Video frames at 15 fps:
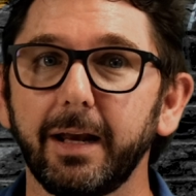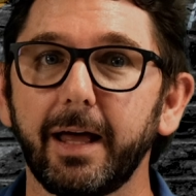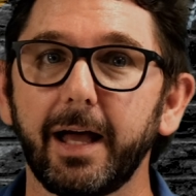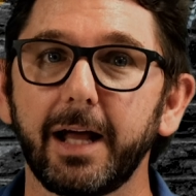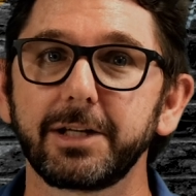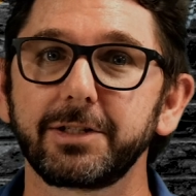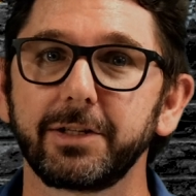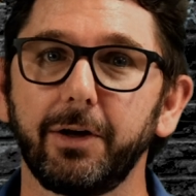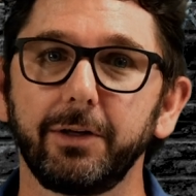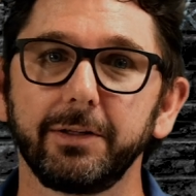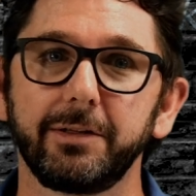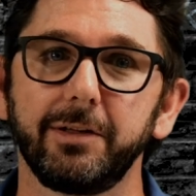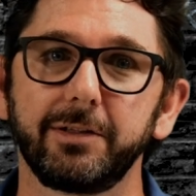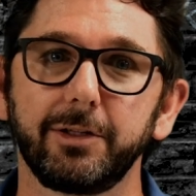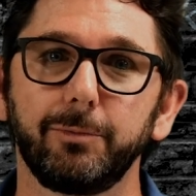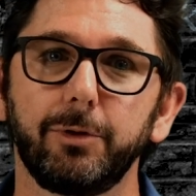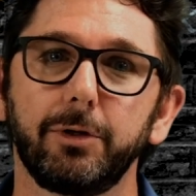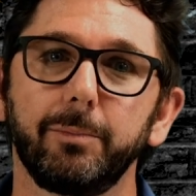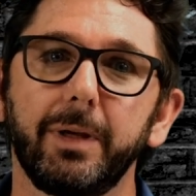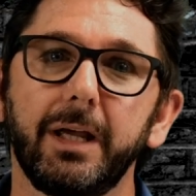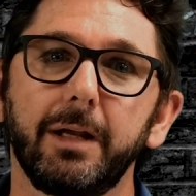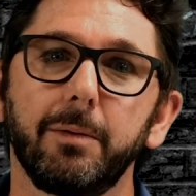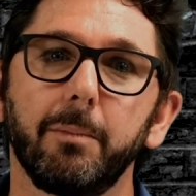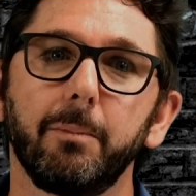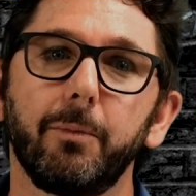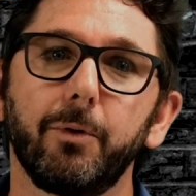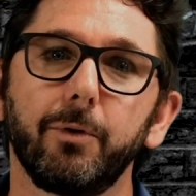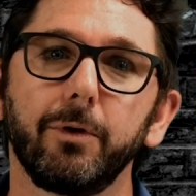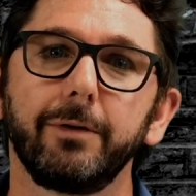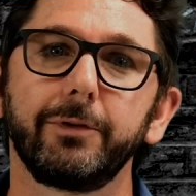large solar system will mean
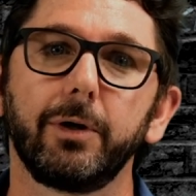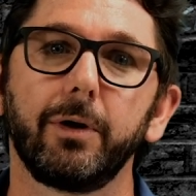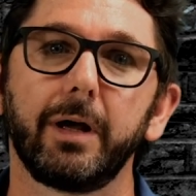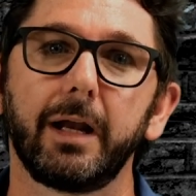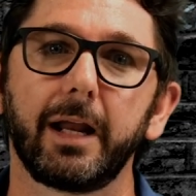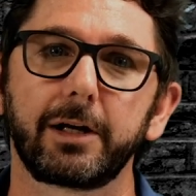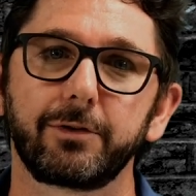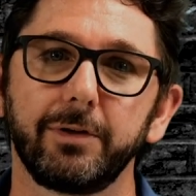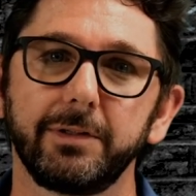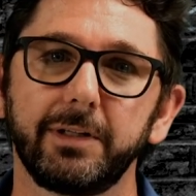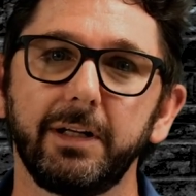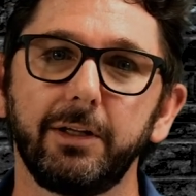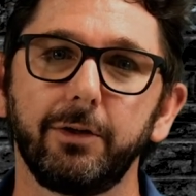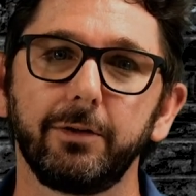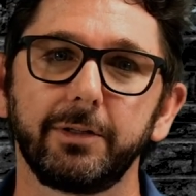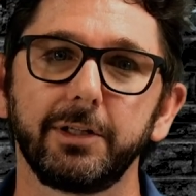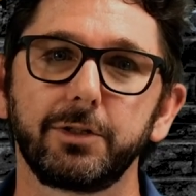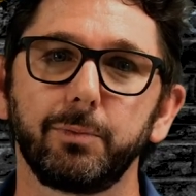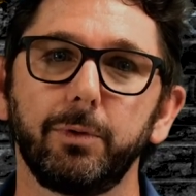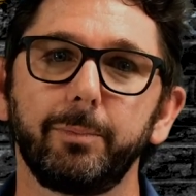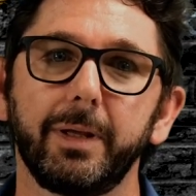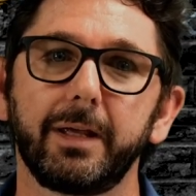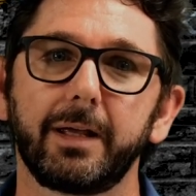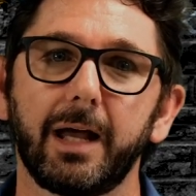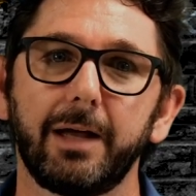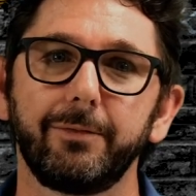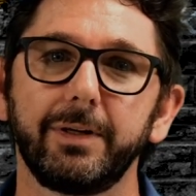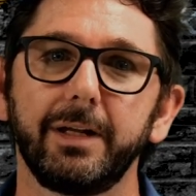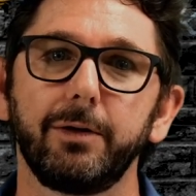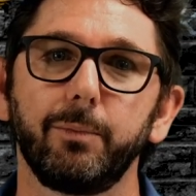more of your electricity usage will be
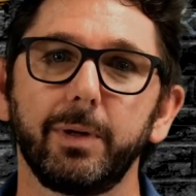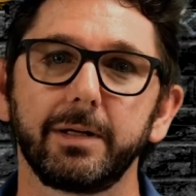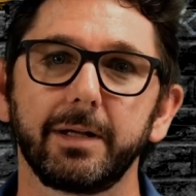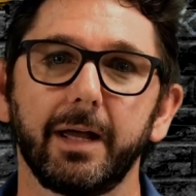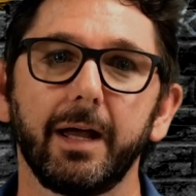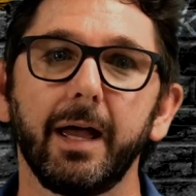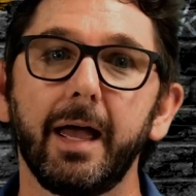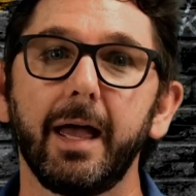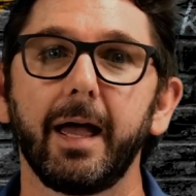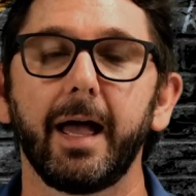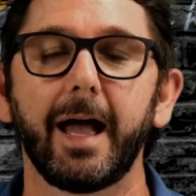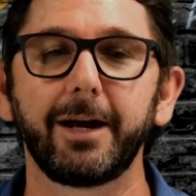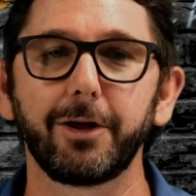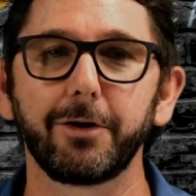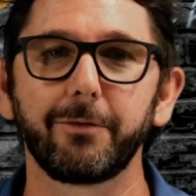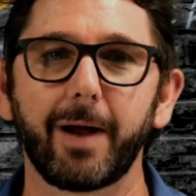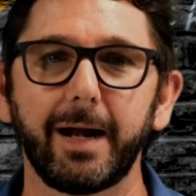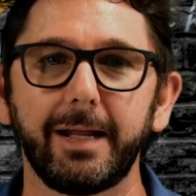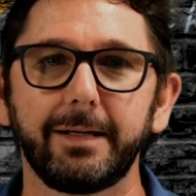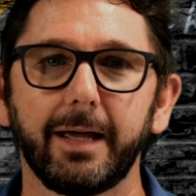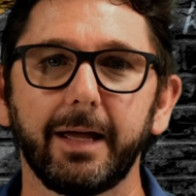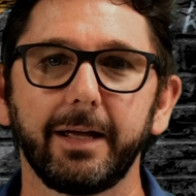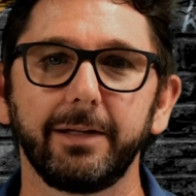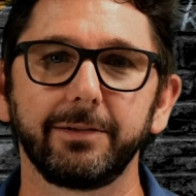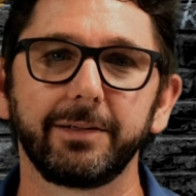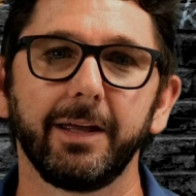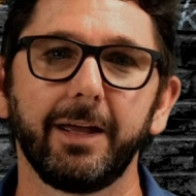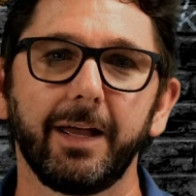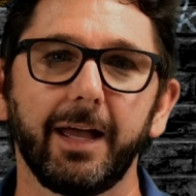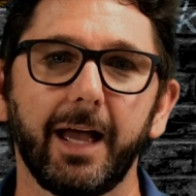covered in winter and on rainy days.
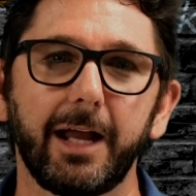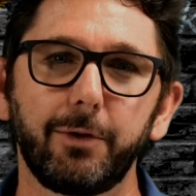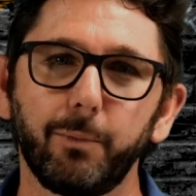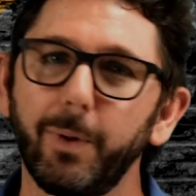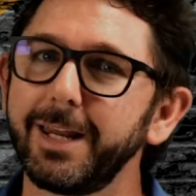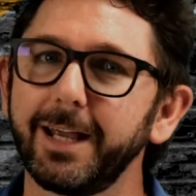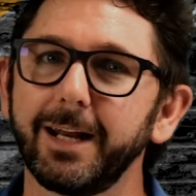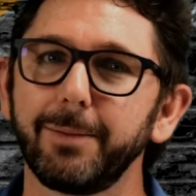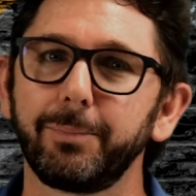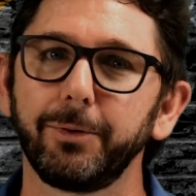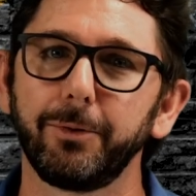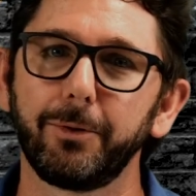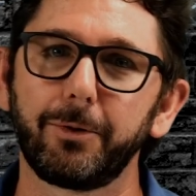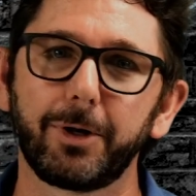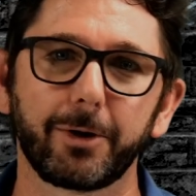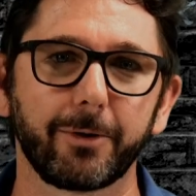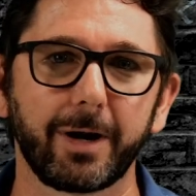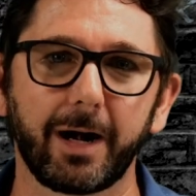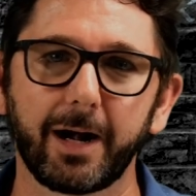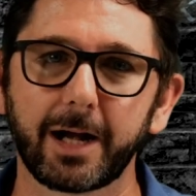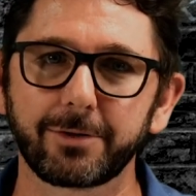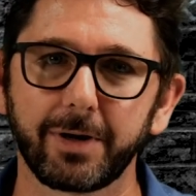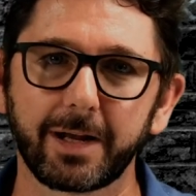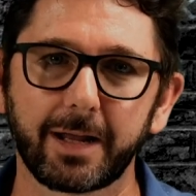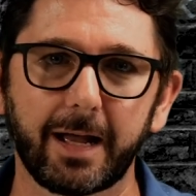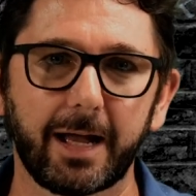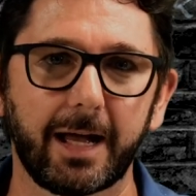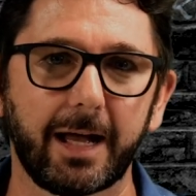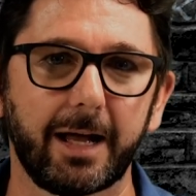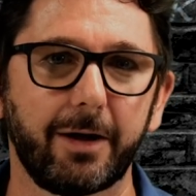And when you get a pool or an electric
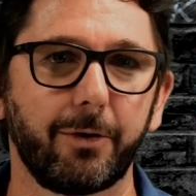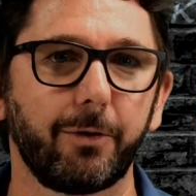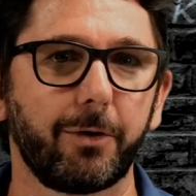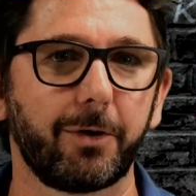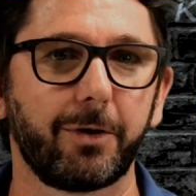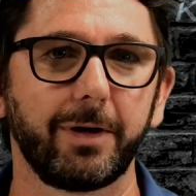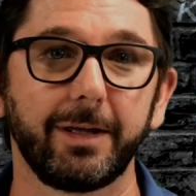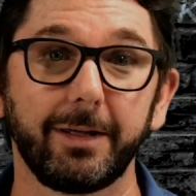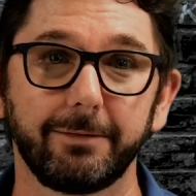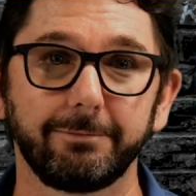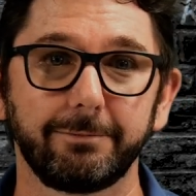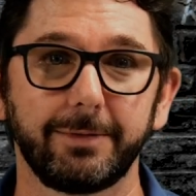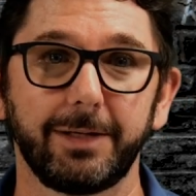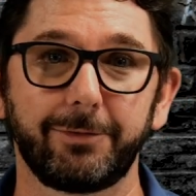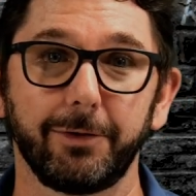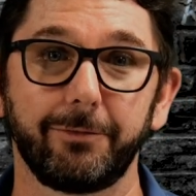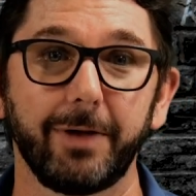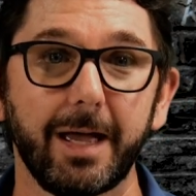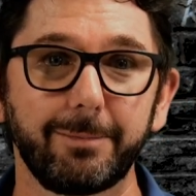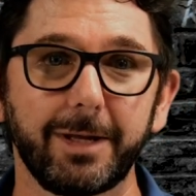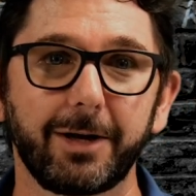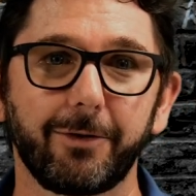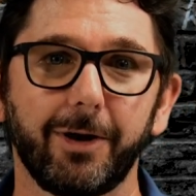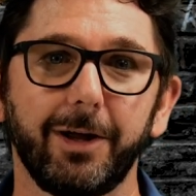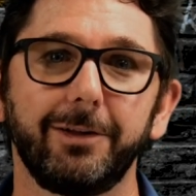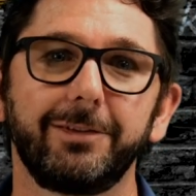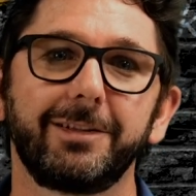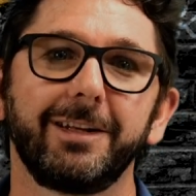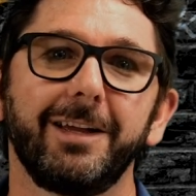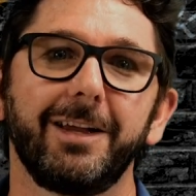car, or if your family
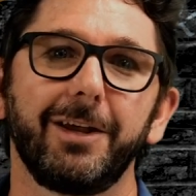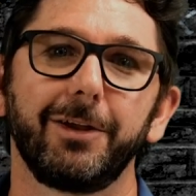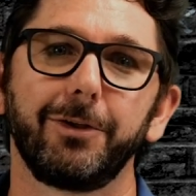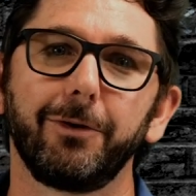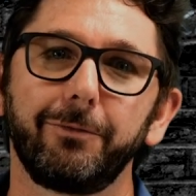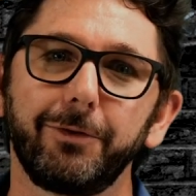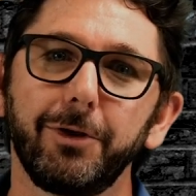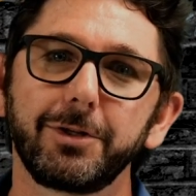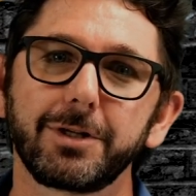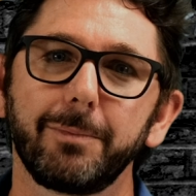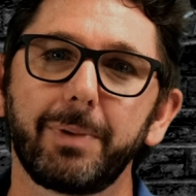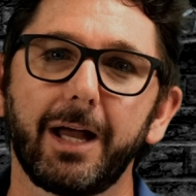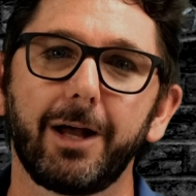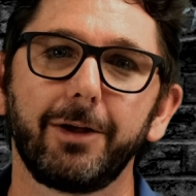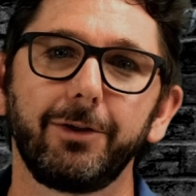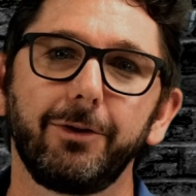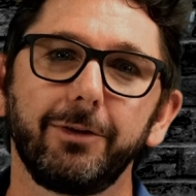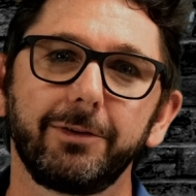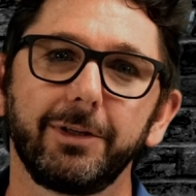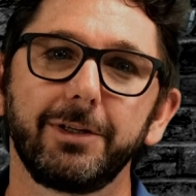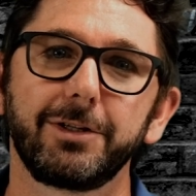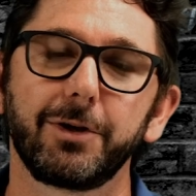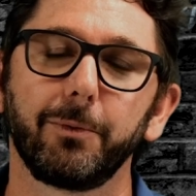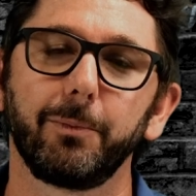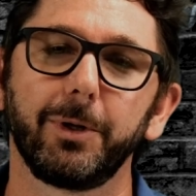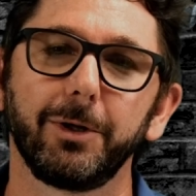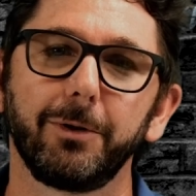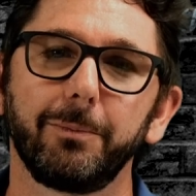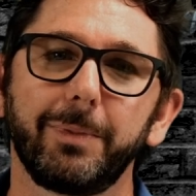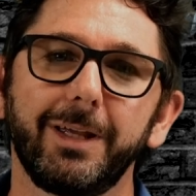grows, your future power usage
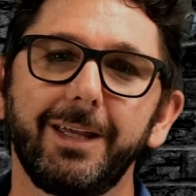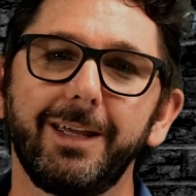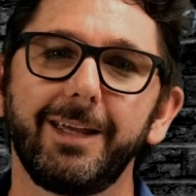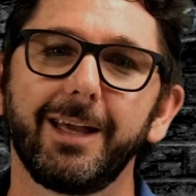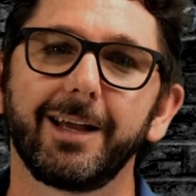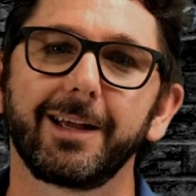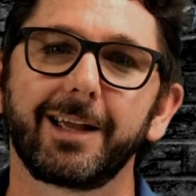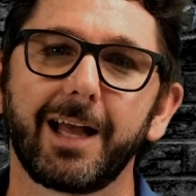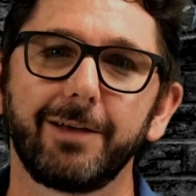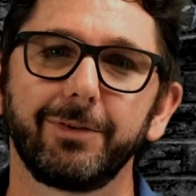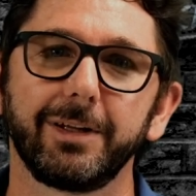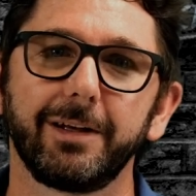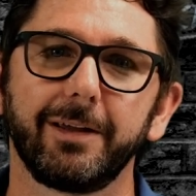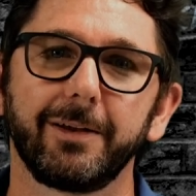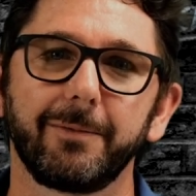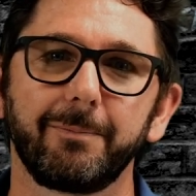will be covered.